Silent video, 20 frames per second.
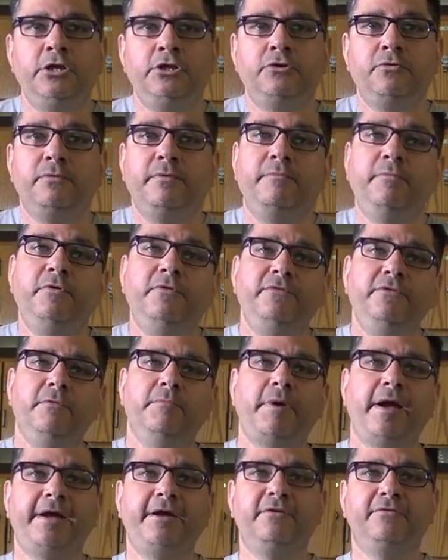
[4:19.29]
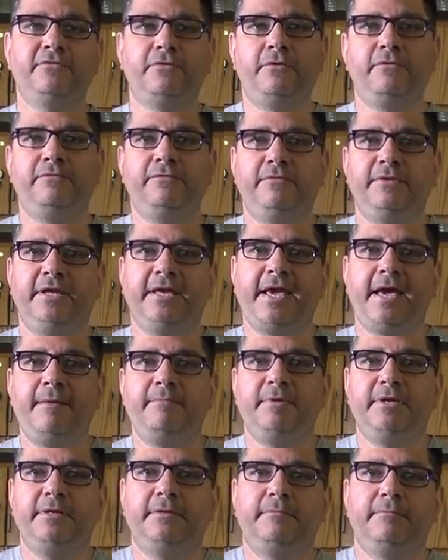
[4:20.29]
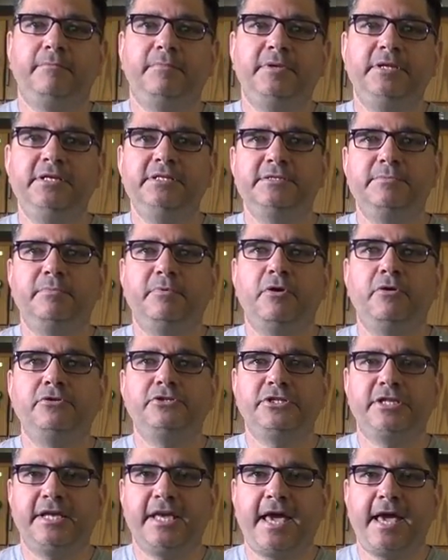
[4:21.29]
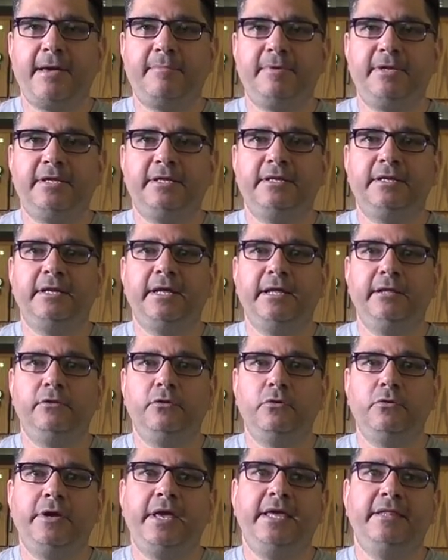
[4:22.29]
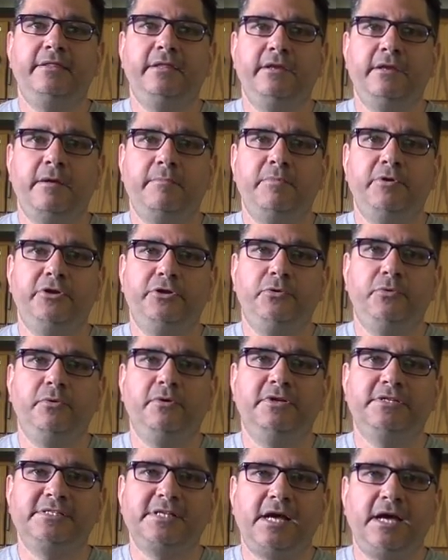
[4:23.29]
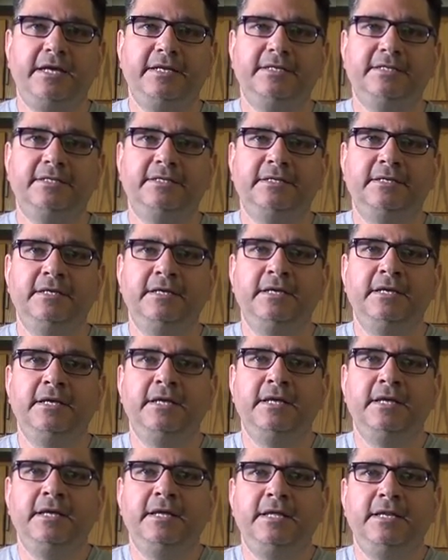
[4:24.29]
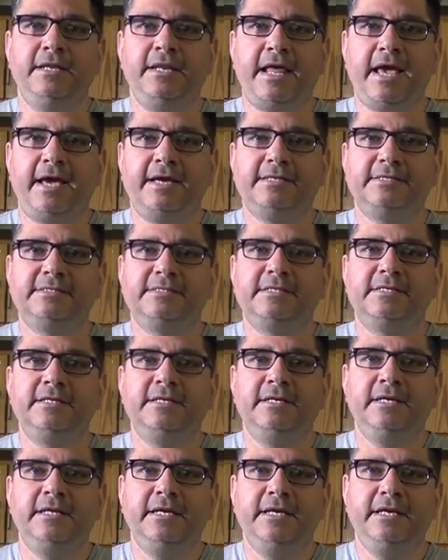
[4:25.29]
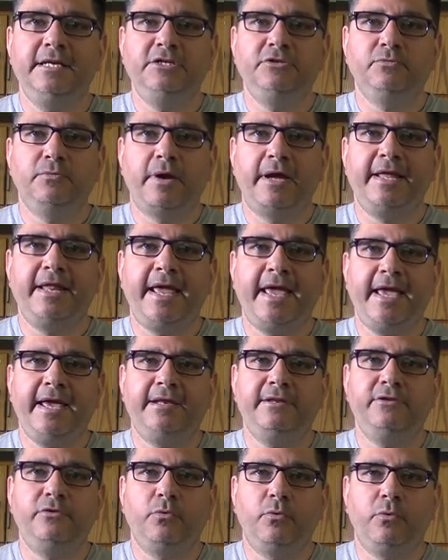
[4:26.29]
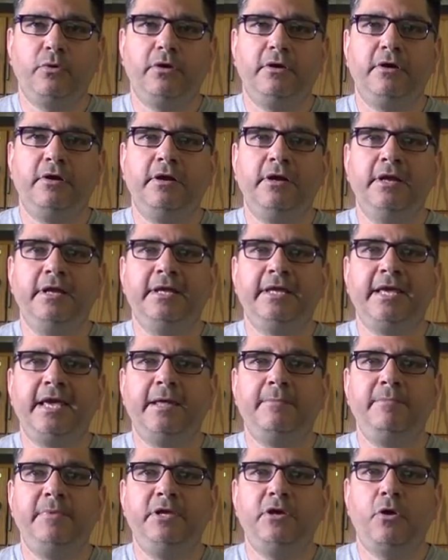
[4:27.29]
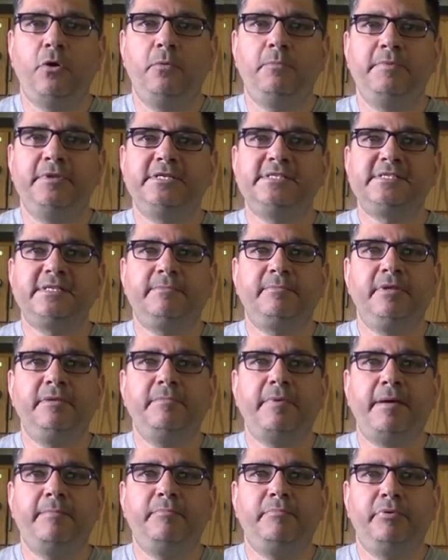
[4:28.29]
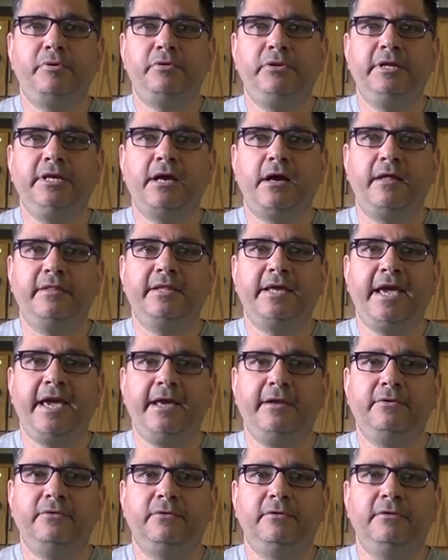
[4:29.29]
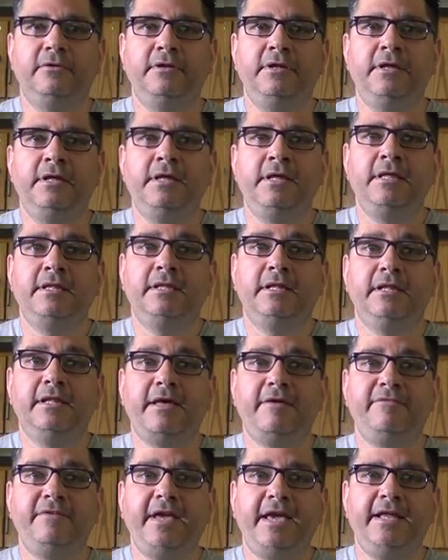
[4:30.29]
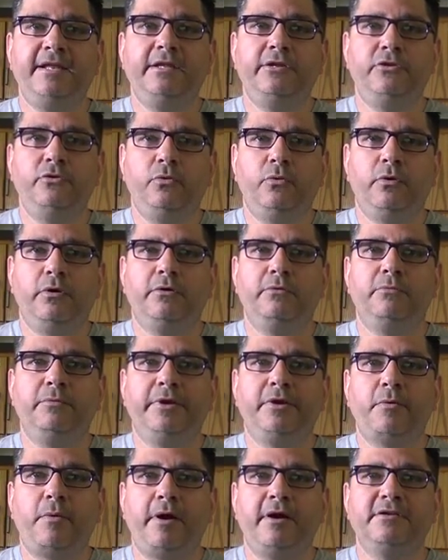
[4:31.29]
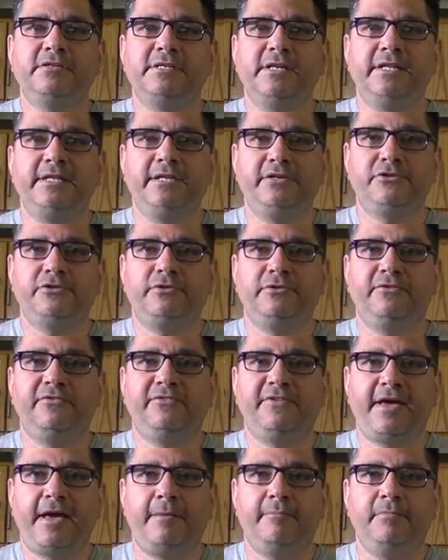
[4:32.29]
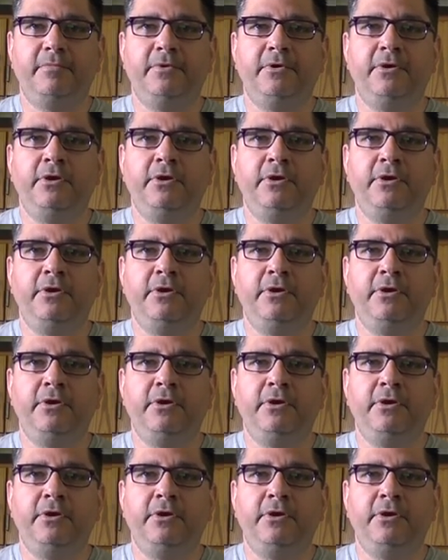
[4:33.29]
To remove your microscope from the cabinet, please approach the cabinet and locate the number you are assigned. Next, each right-hand door can be opened simply by pulling on the handle. The left-handed door requires an additional step.